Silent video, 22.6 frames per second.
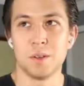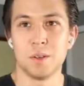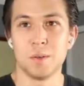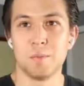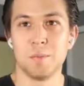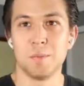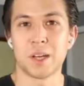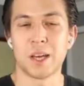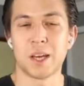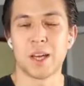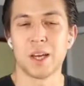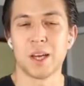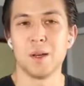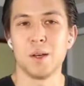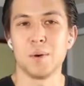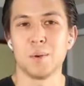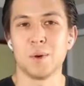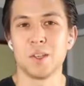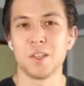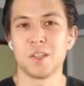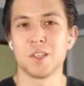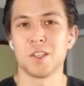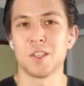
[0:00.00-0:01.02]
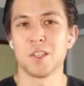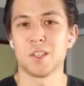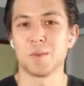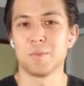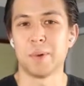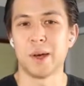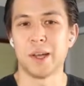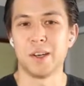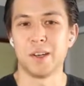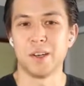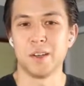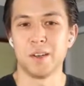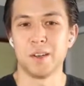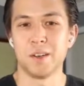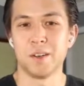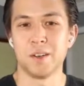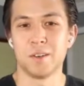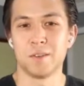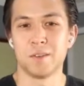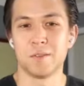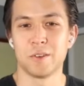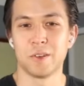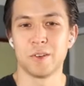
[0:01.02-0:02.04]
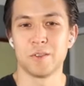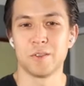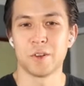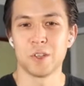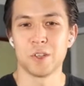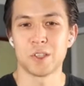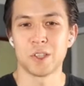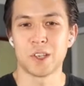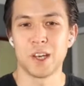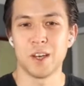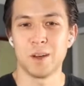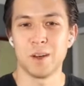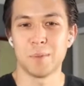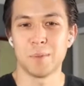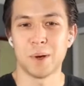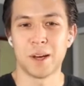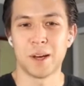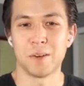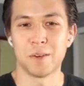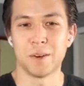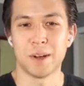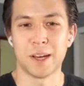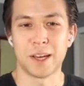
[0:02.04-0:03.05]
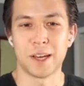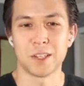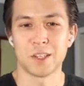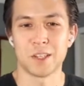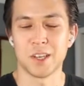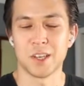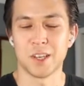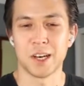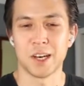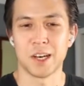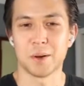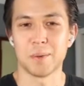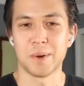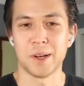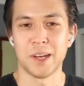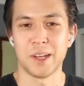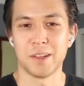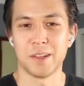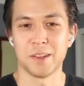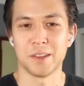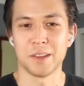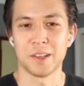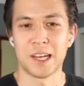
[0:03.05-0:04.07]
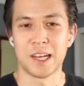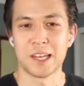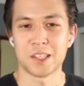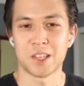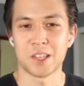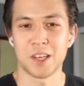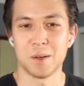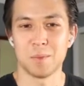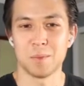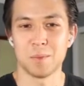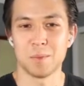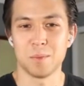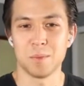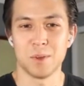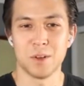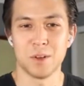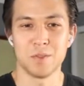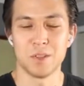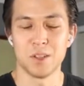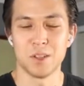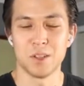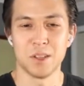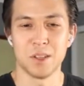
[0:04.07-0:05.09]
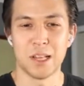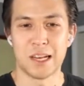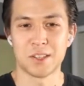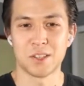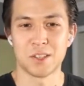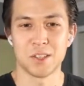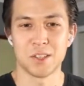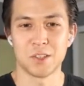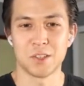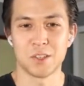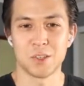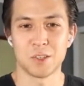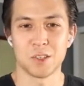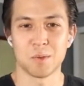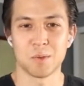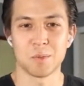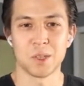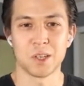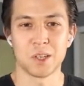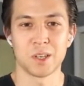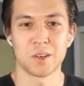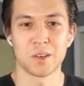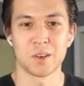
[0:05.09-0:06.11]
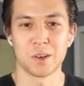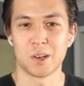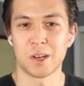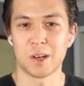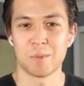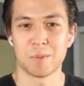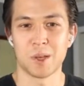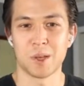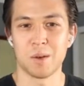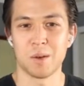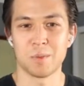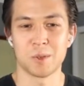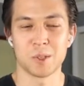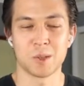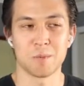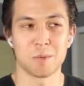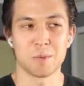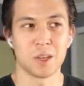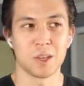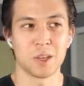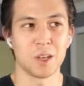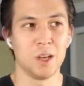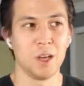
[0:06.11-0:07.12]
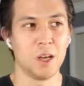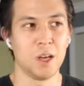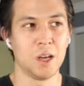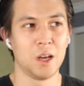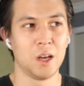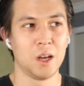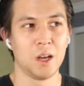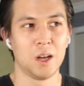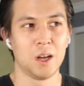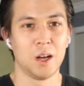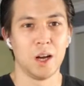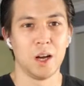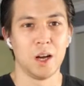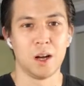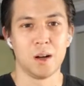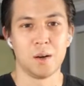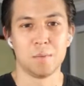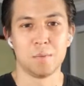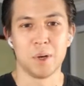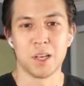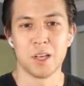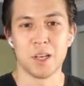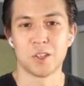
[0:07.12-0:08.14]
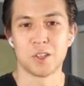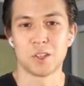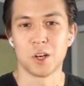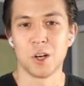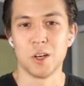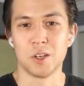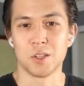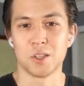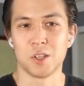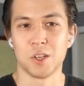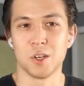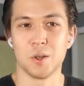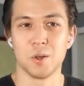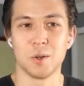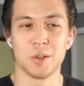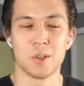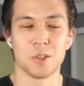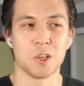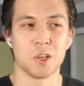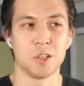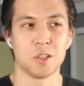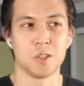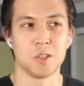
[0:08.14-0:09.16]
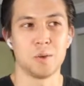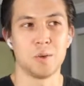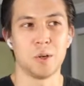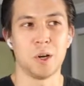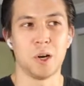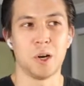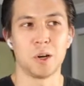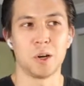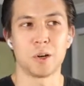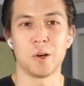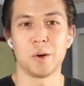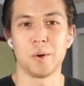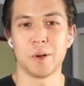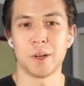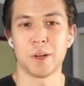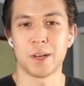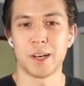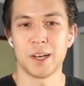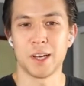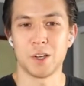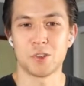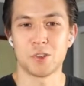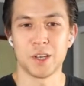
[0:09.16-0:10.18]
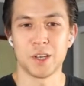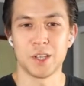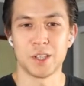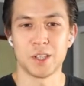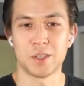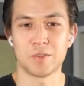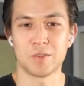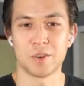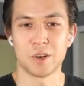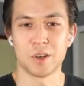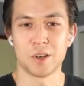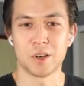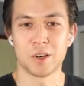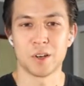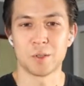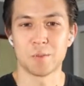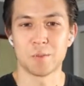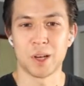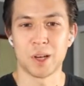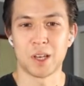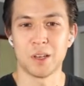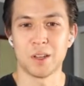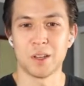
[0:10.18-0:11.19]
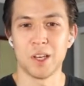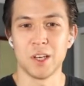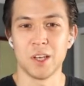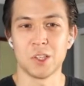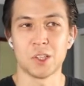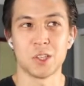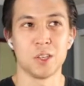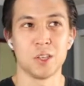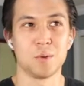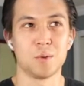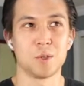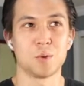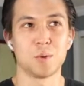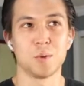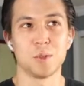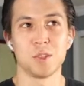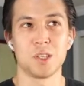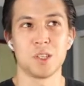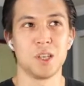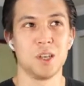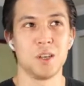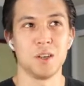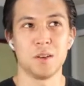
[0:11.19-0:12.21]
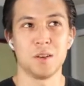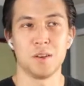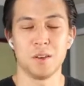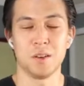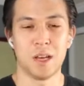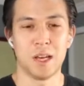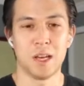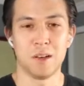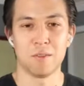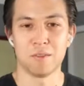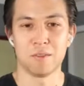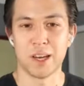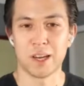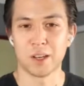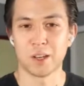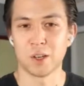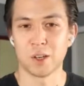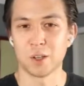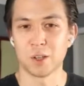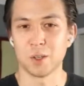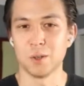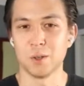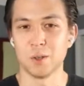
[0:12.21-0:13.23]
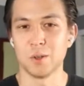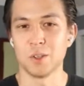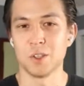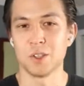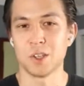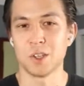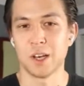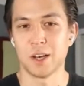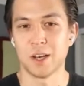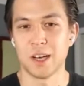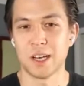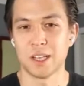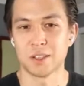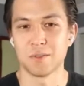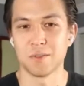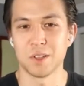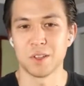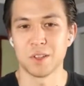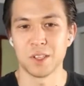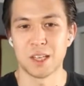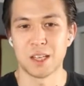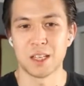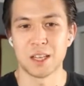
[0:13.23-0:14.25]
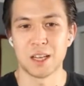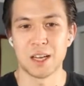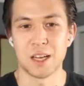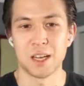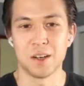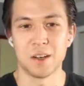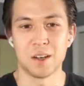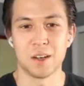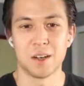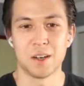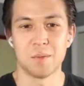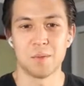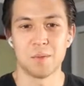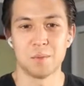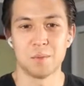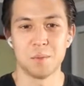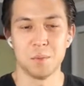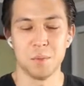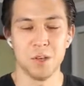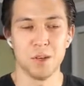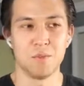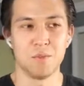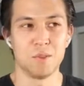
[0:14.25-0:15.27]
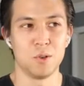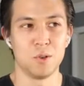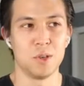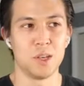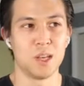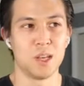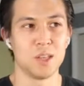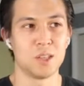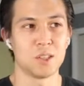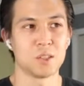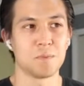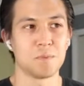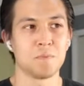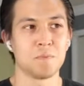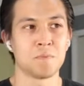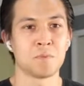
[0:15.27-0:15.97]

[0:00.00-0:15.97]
McKennie was suspended for the first game. I guess he got a red in the last game of last season or something, or a cup game or something. But there's also an ongoing kind of transfer speculation, which we'll see if that concludes as of the deadline in a few days.